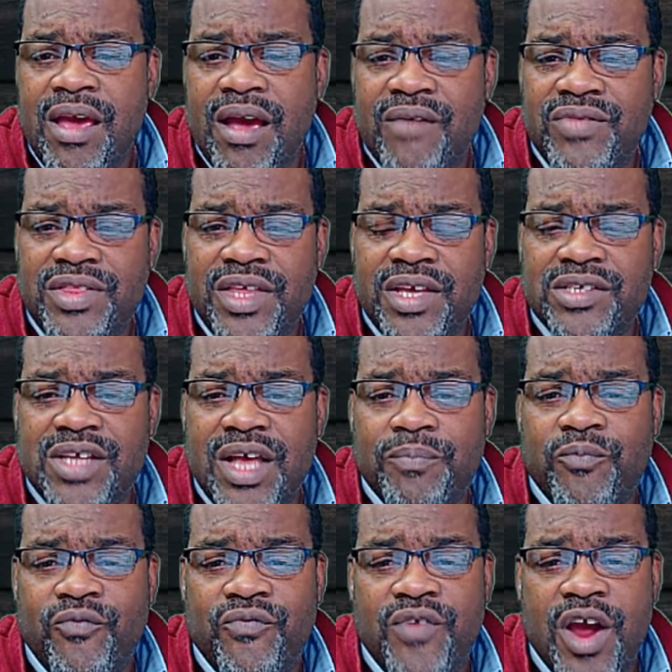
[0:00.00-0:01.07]
everything's
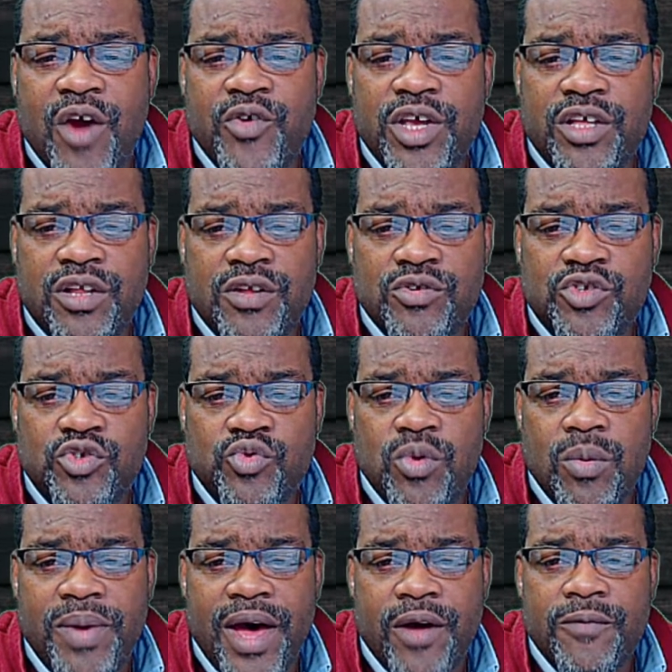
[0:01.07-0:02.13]
up very close
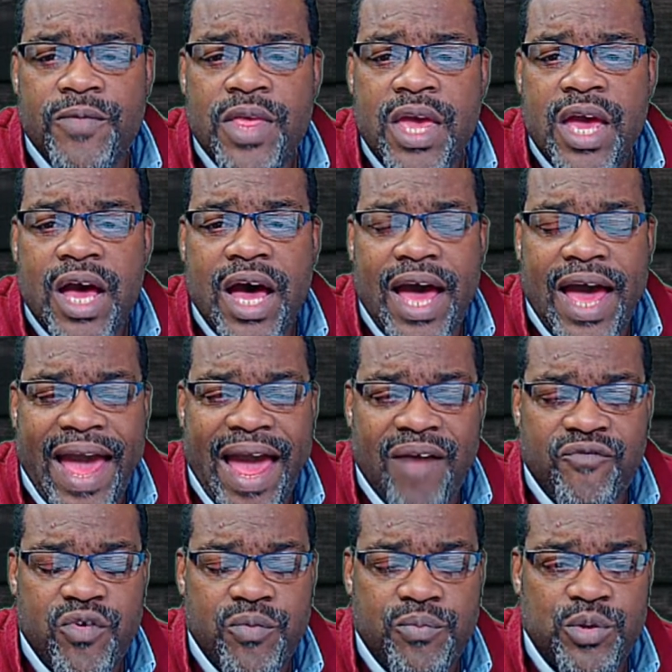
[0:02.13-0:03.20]
to about
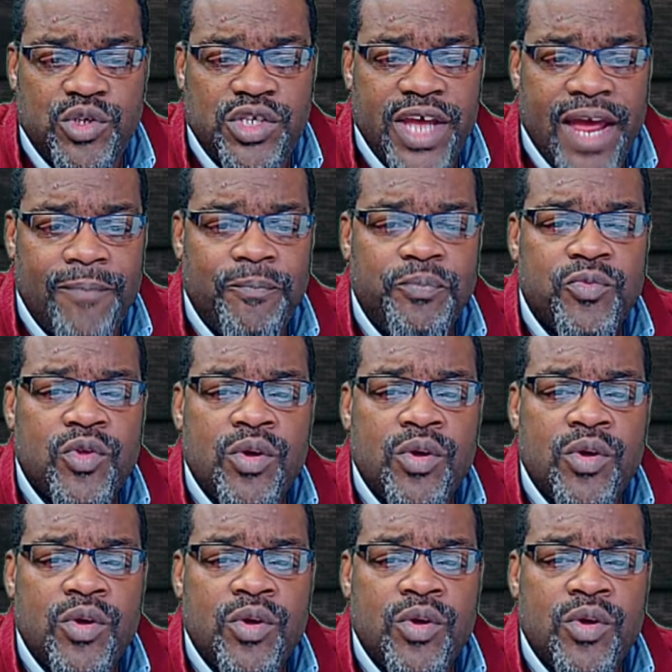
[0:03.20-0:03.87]
0.5%.